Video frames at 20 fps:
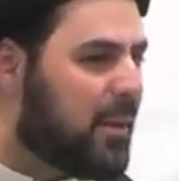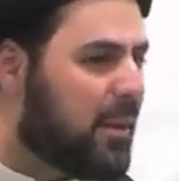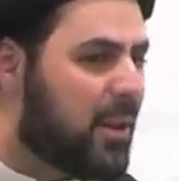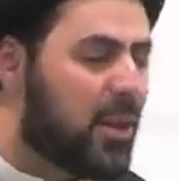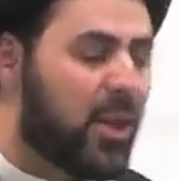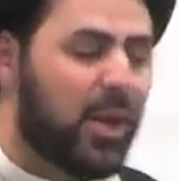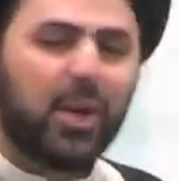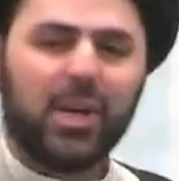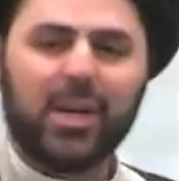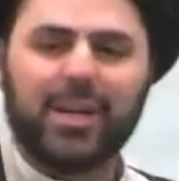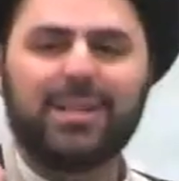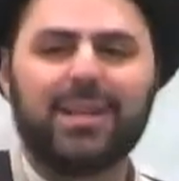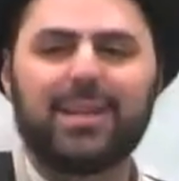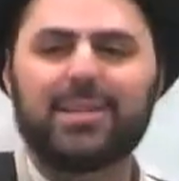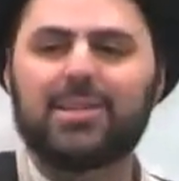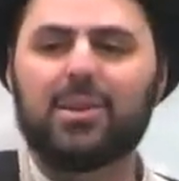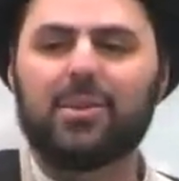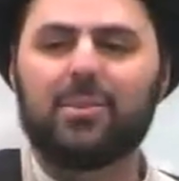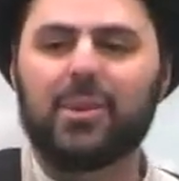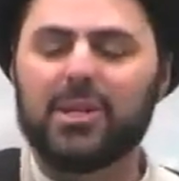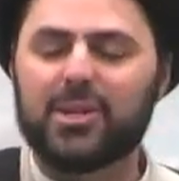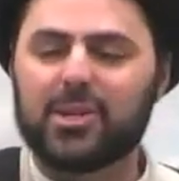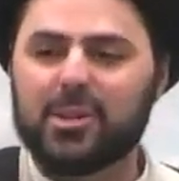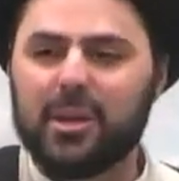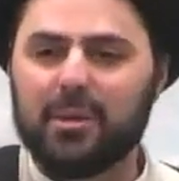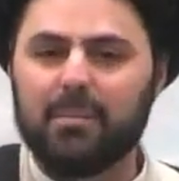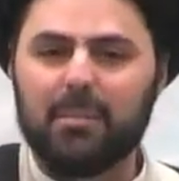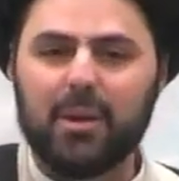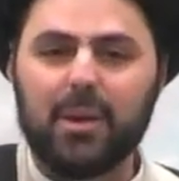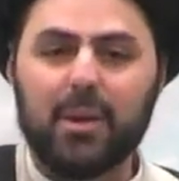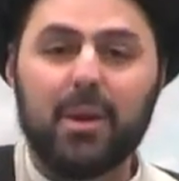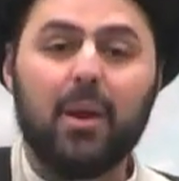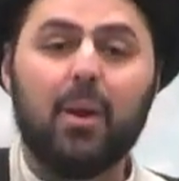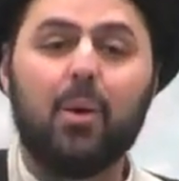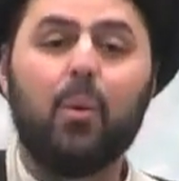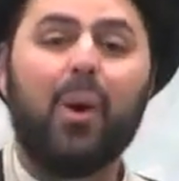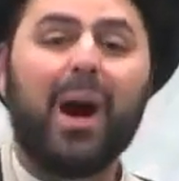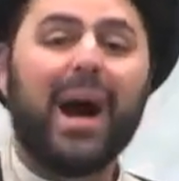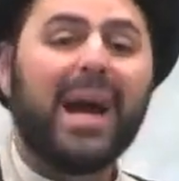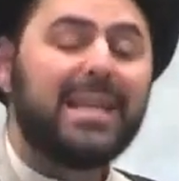The good doesn't reach them.
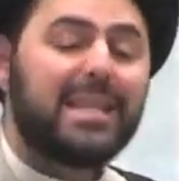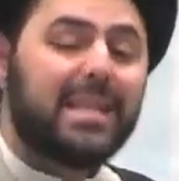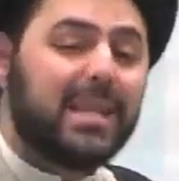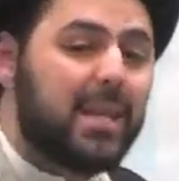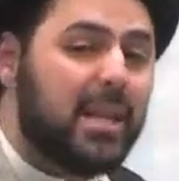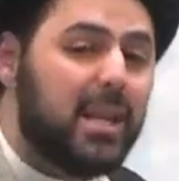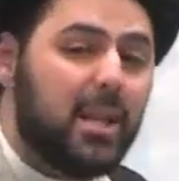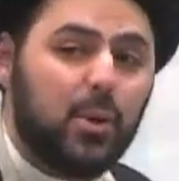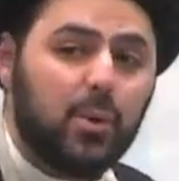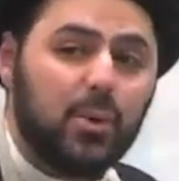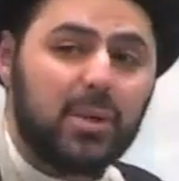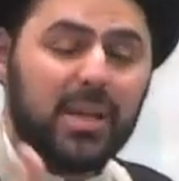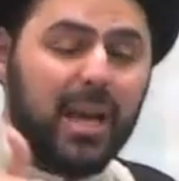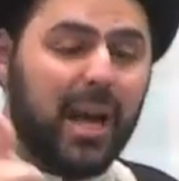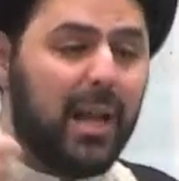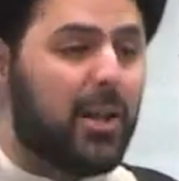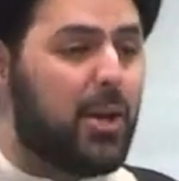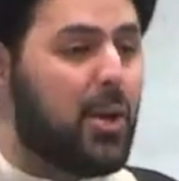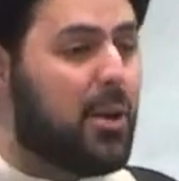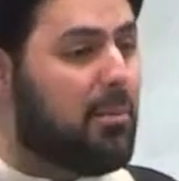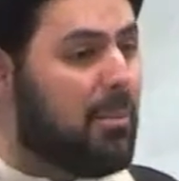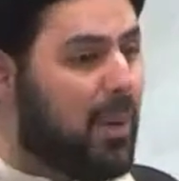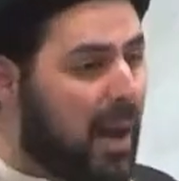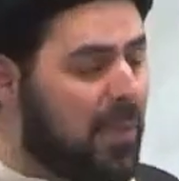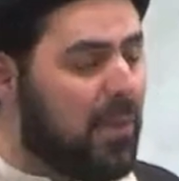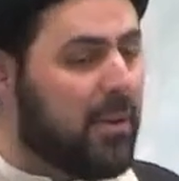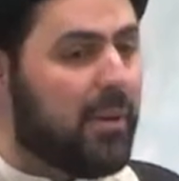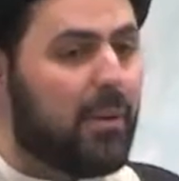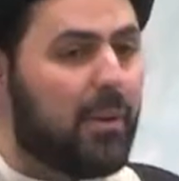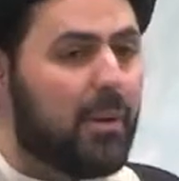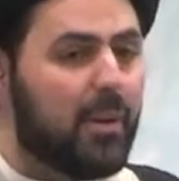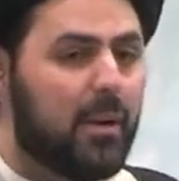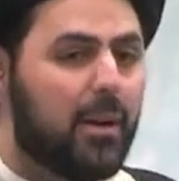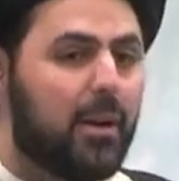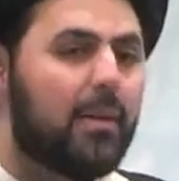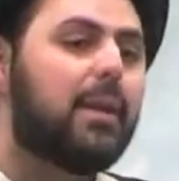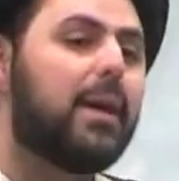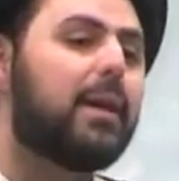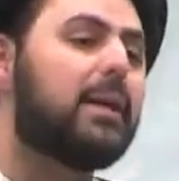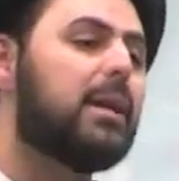Why didn't you tell your mother
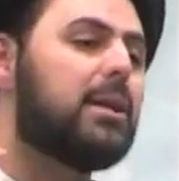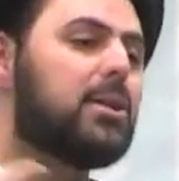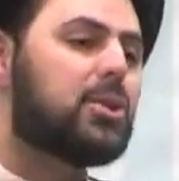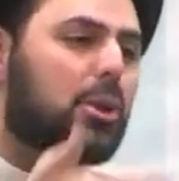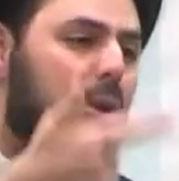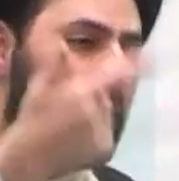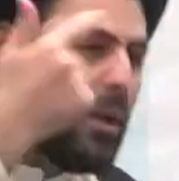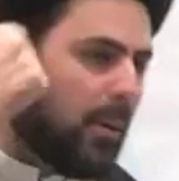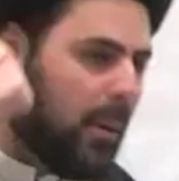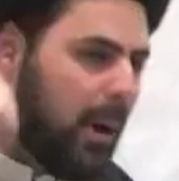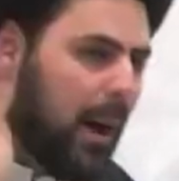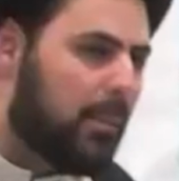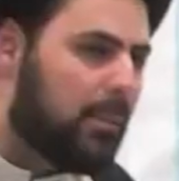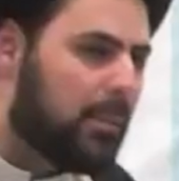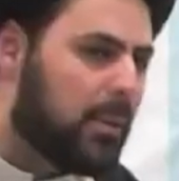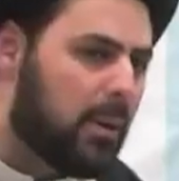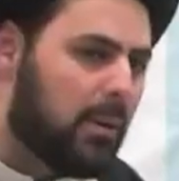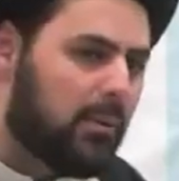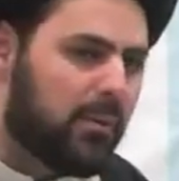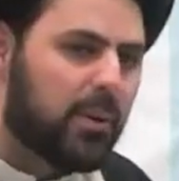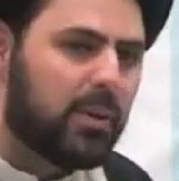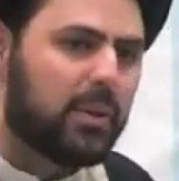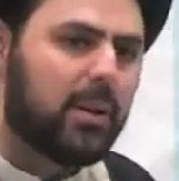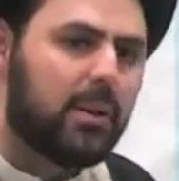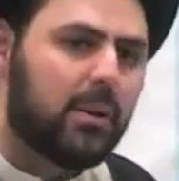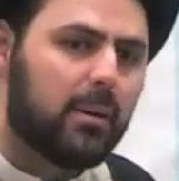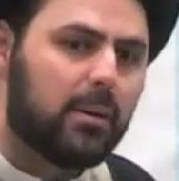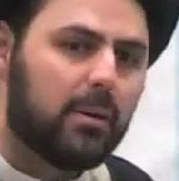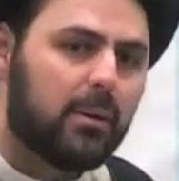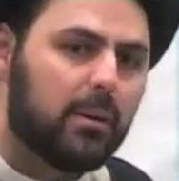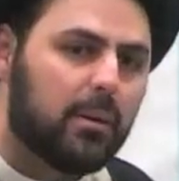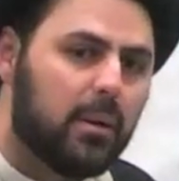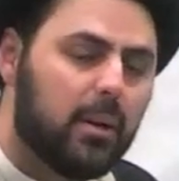that he took you out, for dinner,